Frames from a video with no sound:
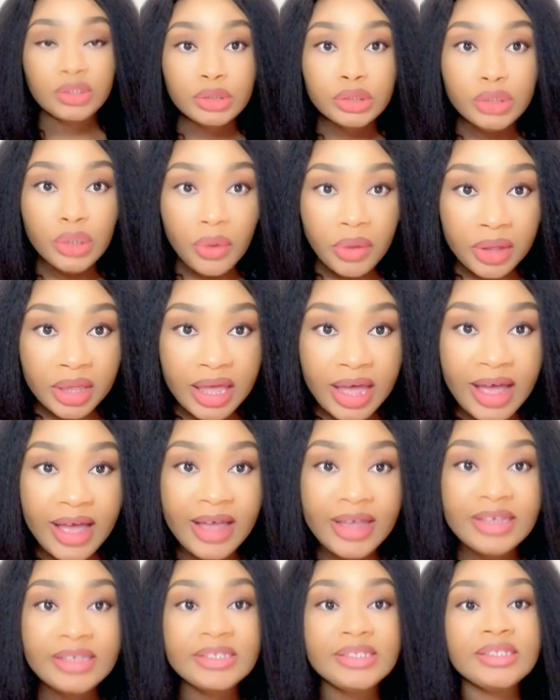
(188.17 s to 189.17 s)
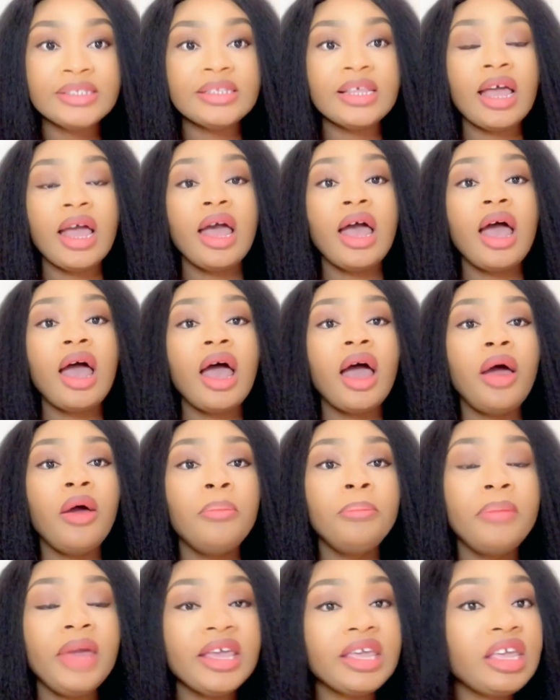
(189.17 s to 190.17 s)
So guys,
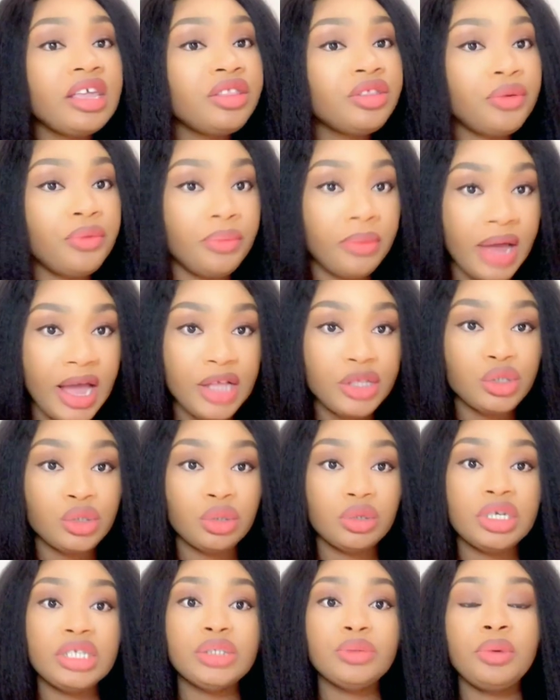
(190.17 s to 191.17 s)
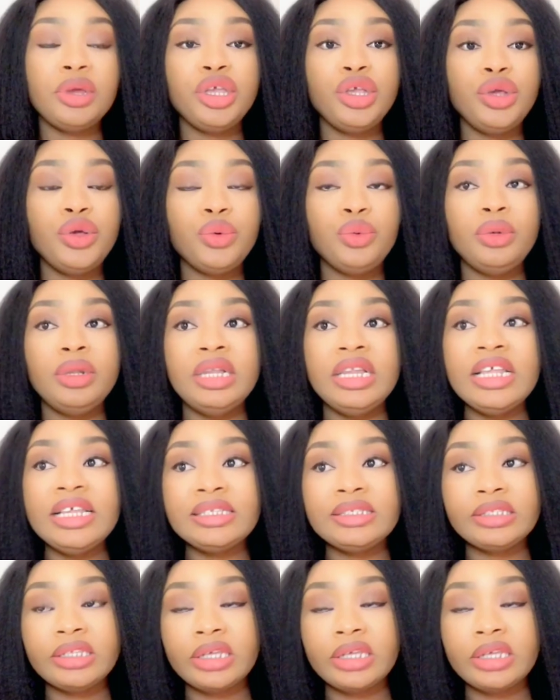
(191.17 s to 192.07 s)
making the right choice, when you list